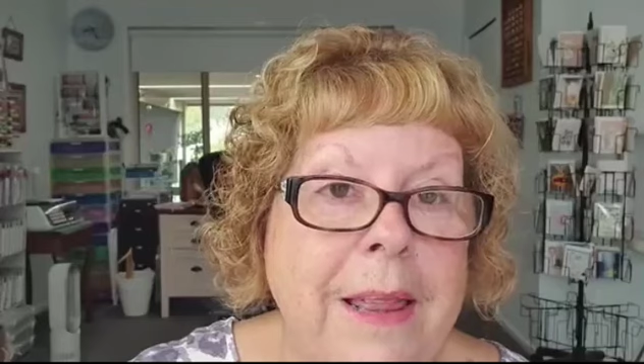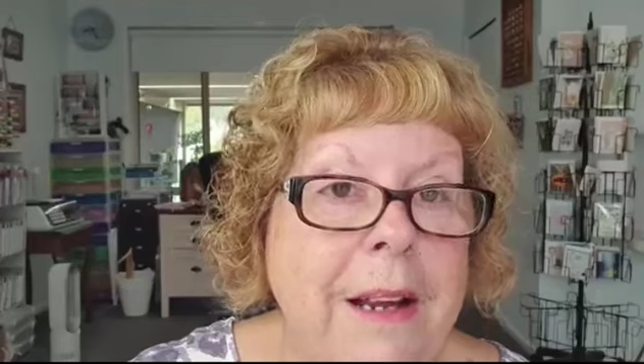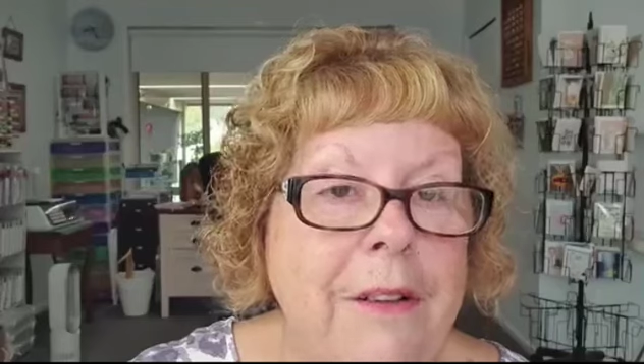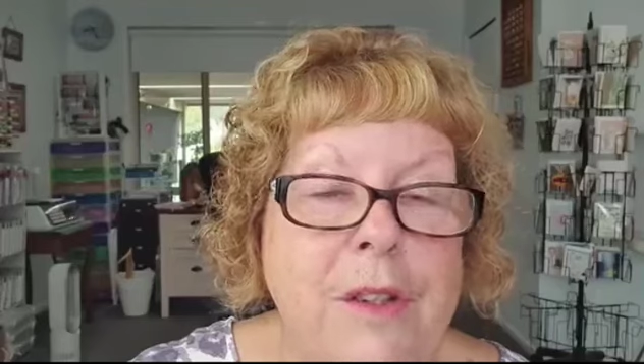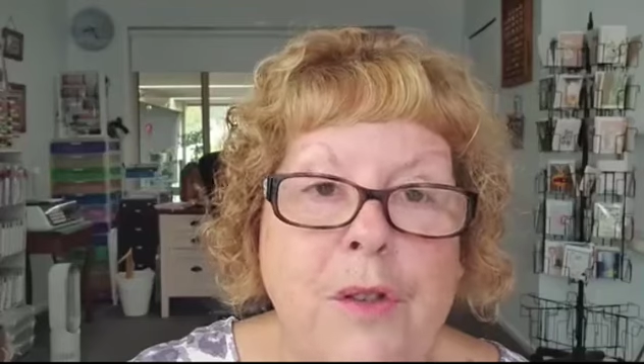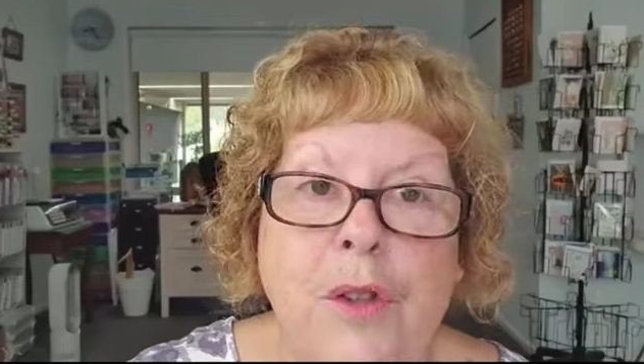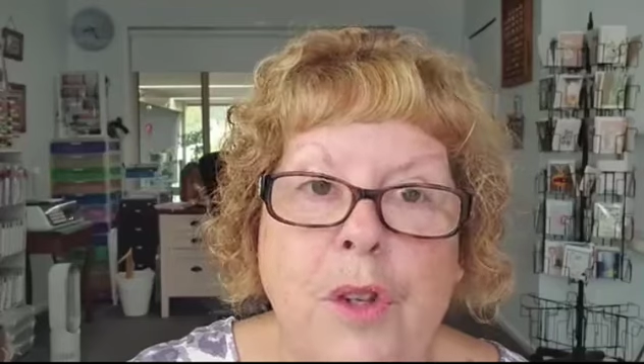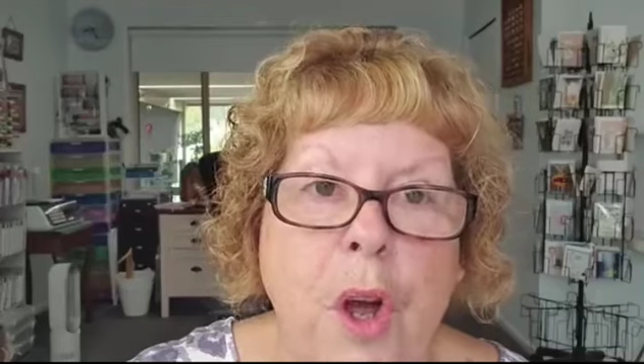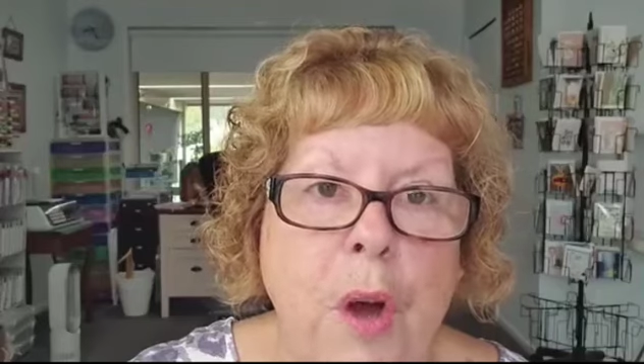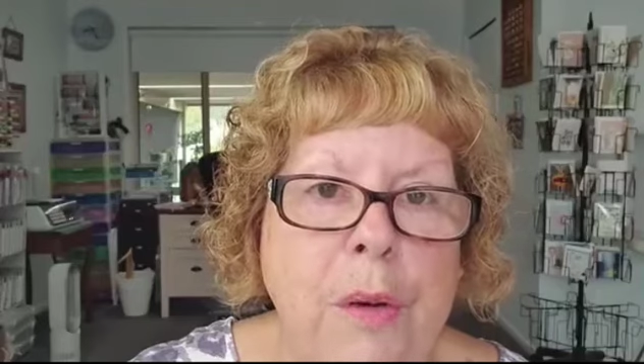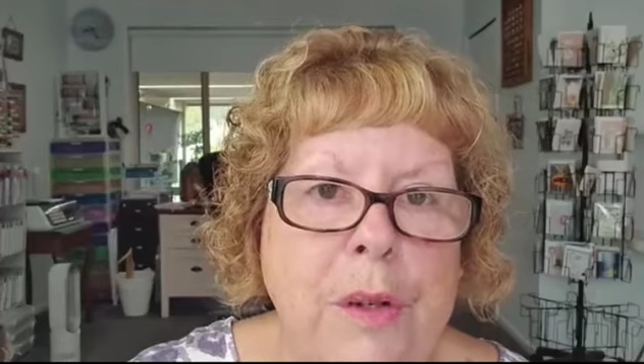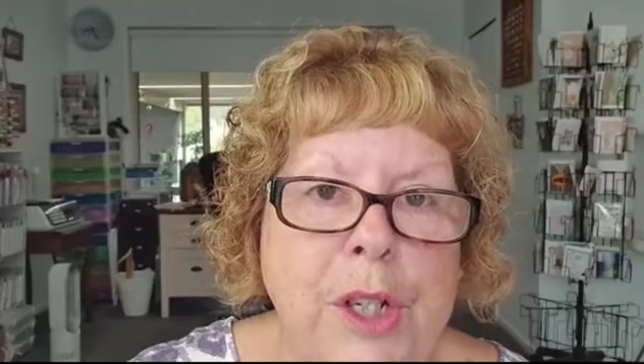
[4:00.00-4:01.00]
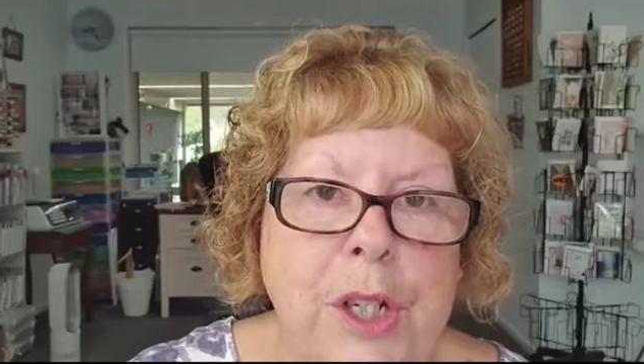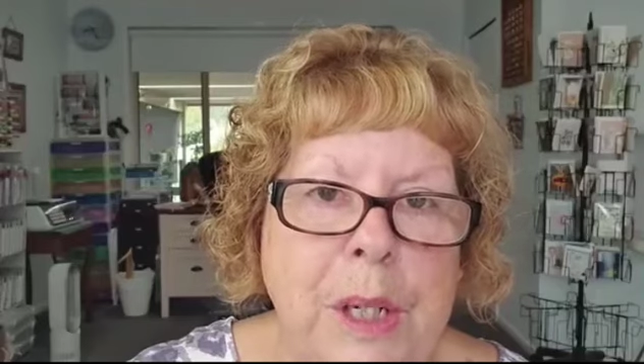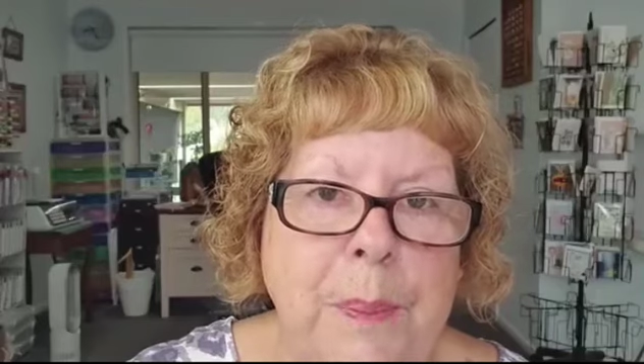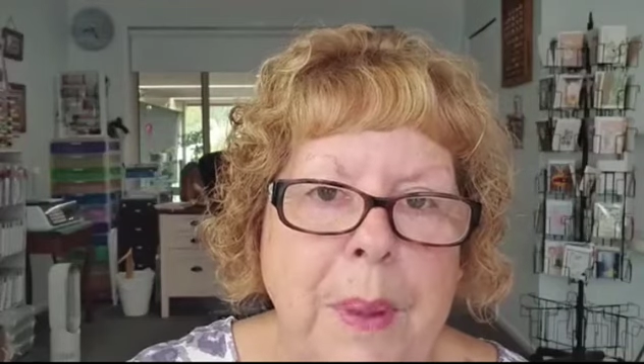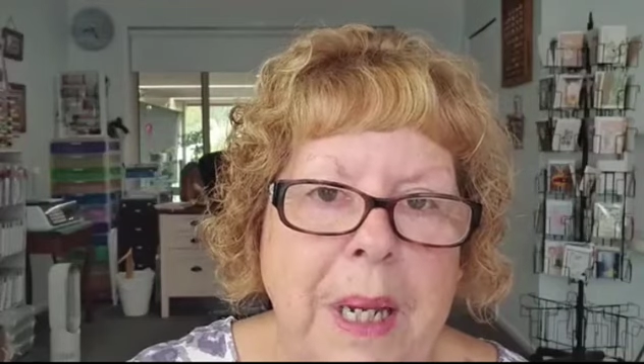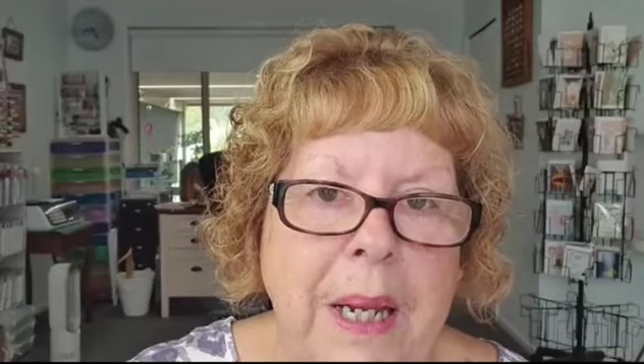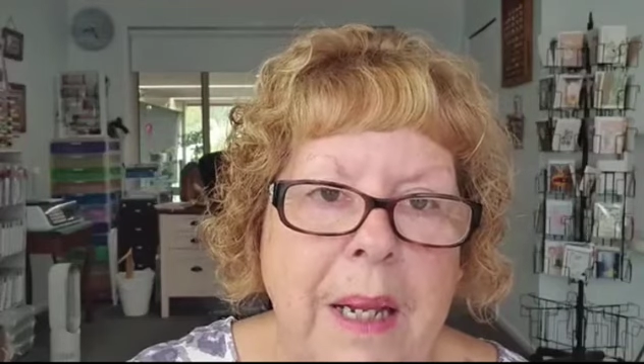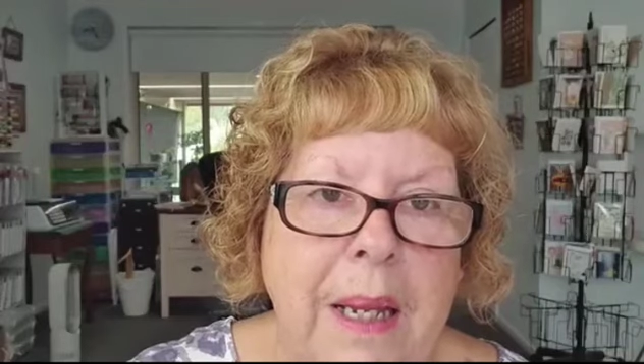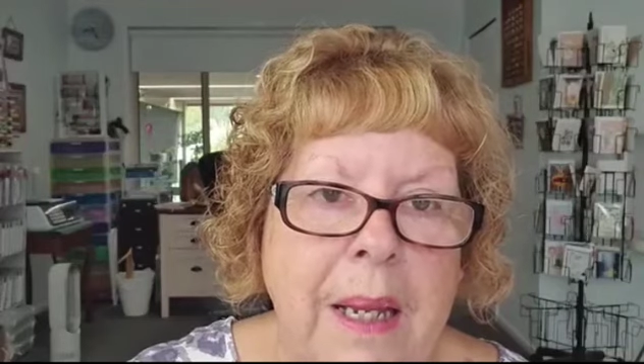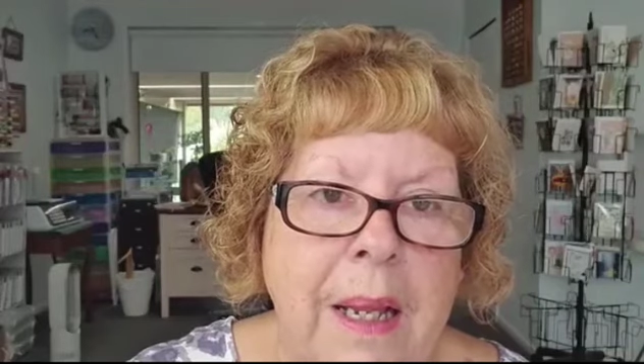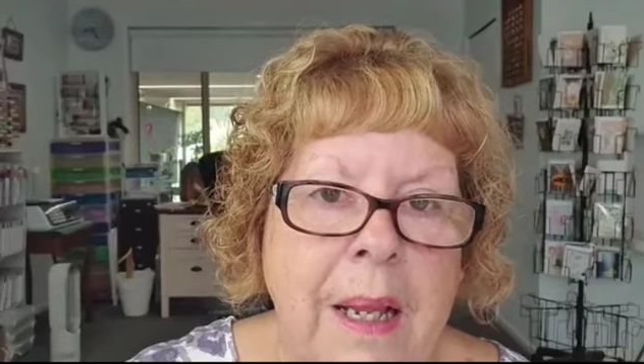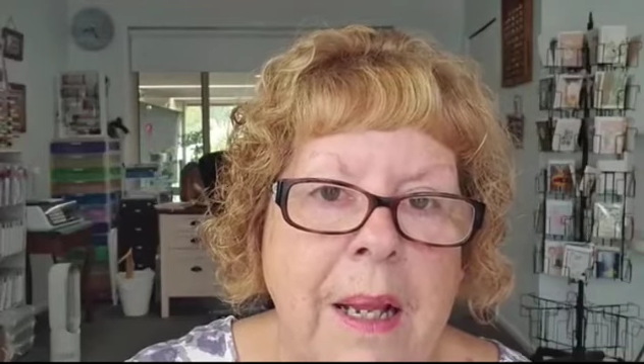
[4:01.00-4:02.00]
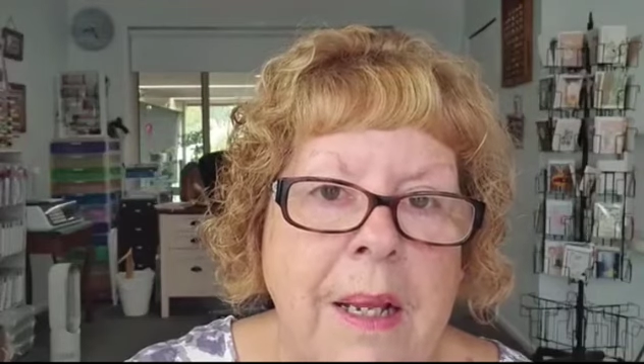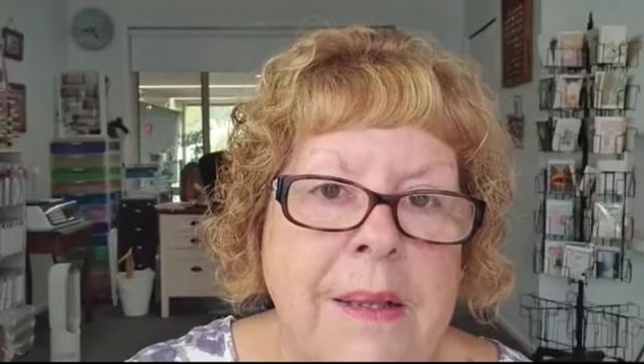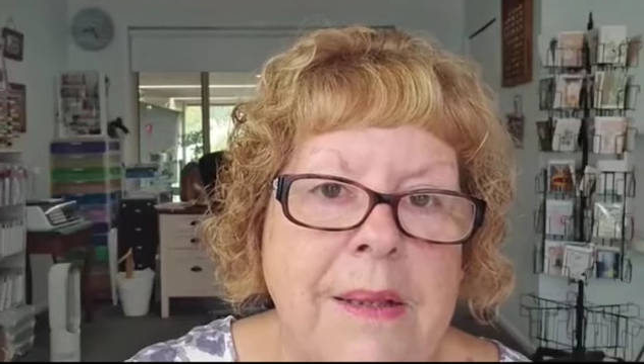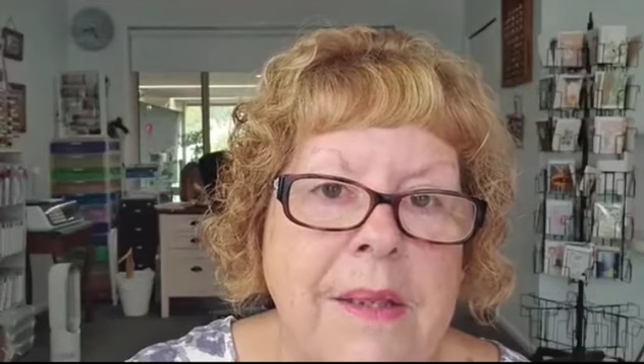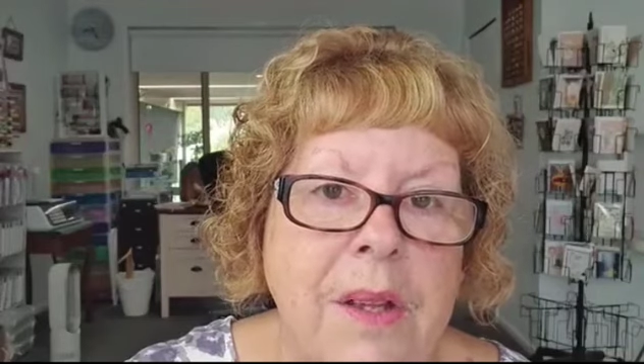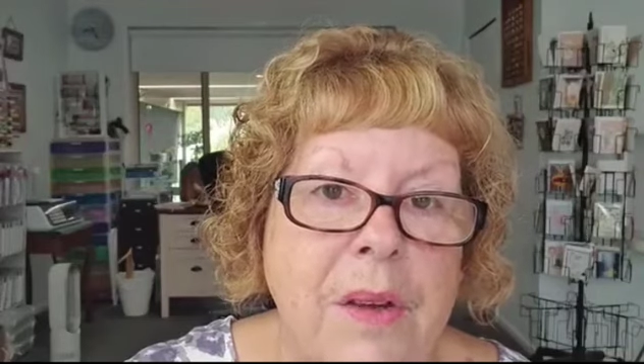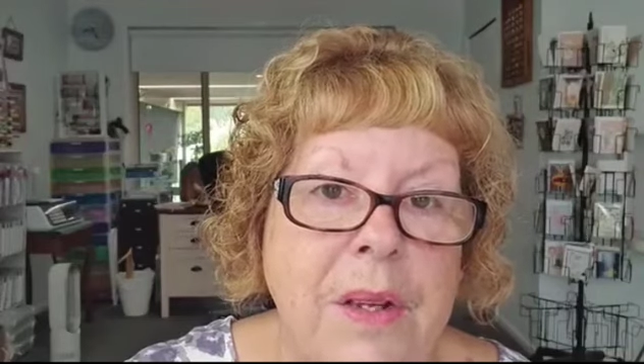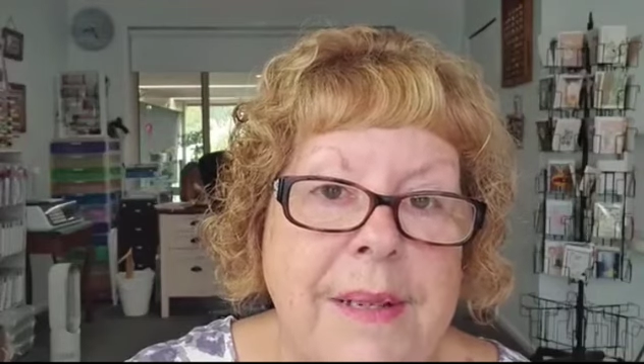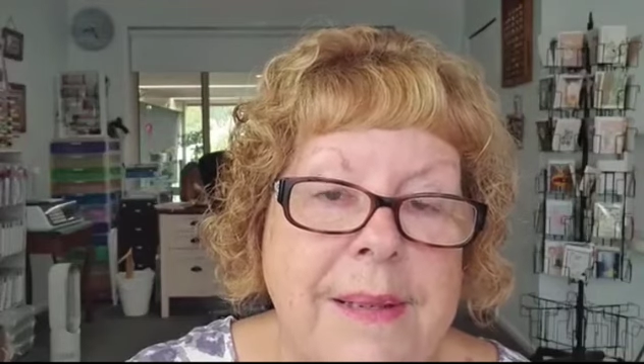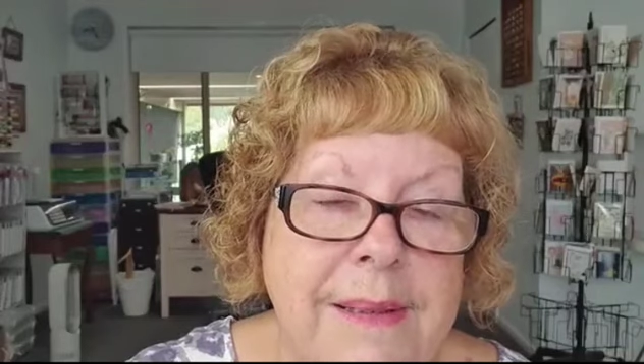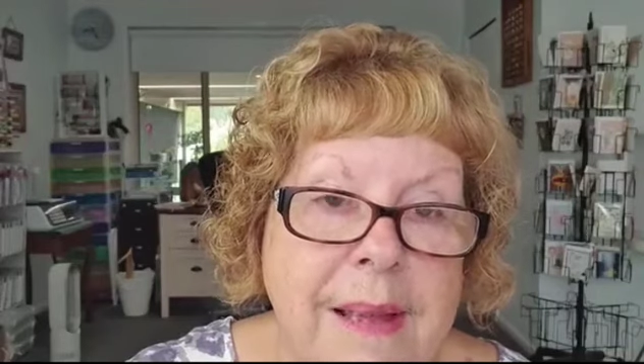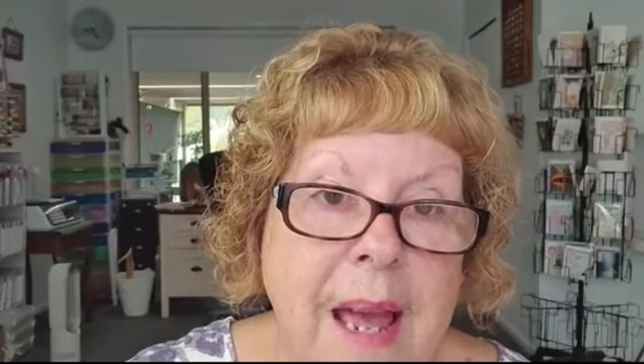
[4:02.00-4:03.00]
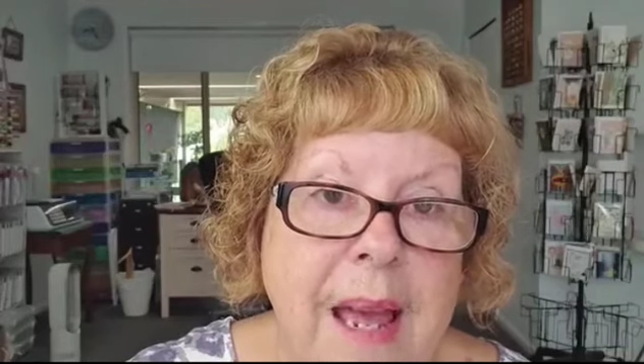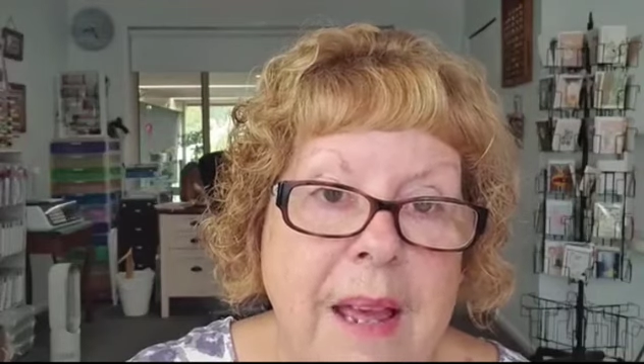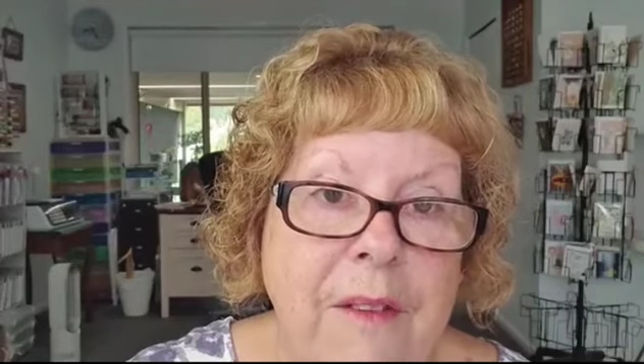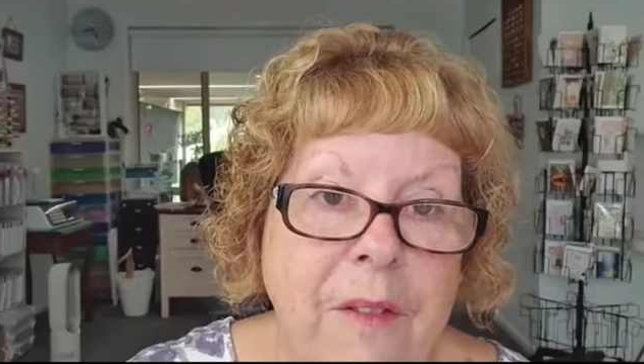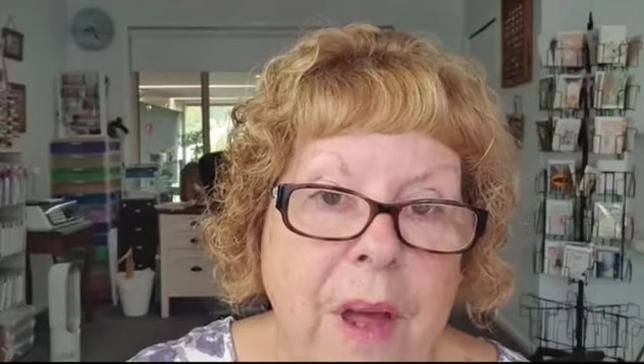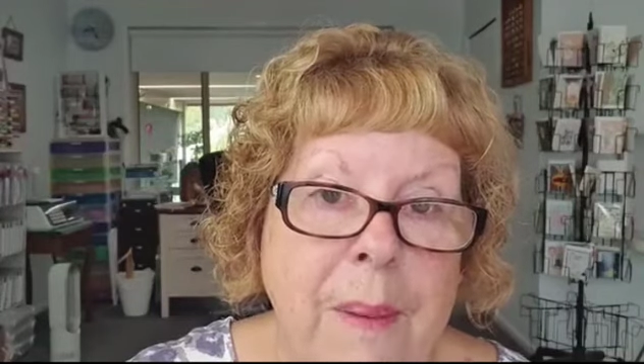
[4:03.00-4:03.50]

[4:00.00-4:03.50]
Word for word: There is no shipping. So you save